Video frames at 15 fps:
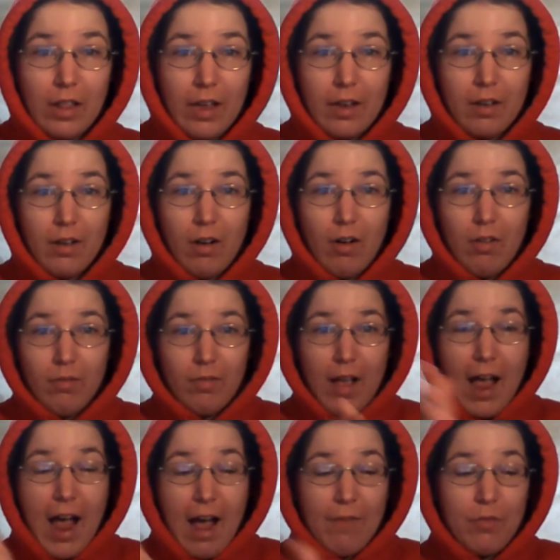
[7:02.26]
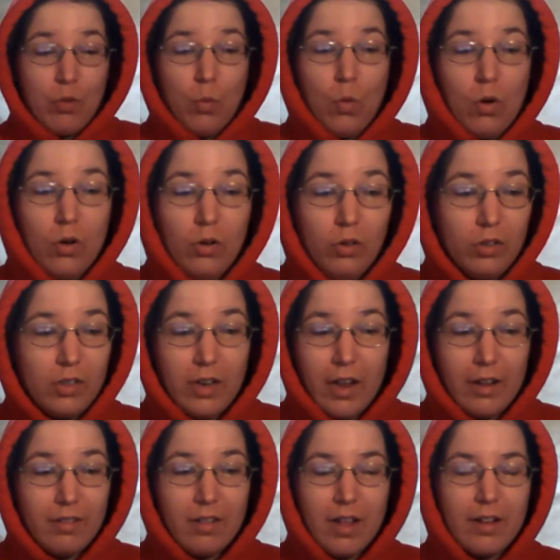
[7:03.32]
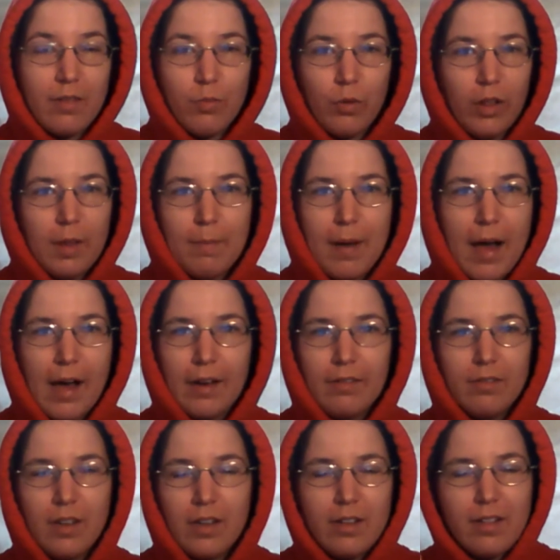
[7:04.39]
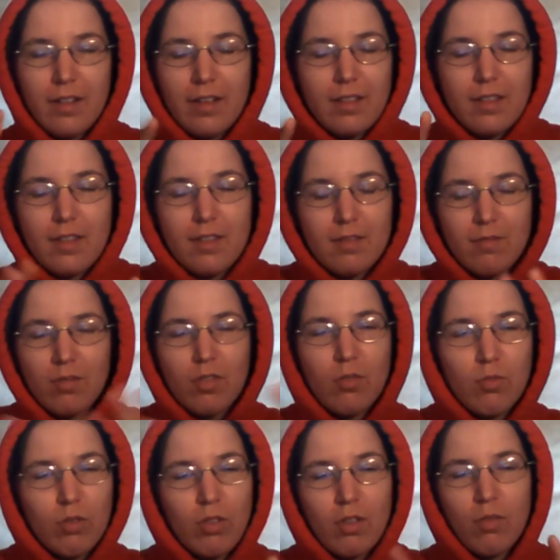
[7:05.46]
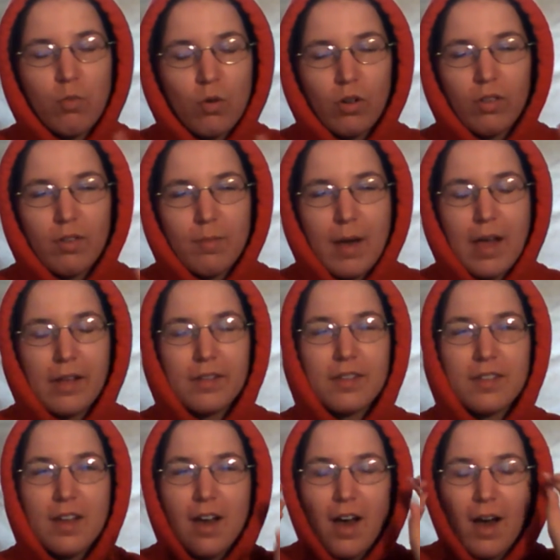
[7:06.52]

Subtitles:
like half the world. It's really bad. This world's a mess.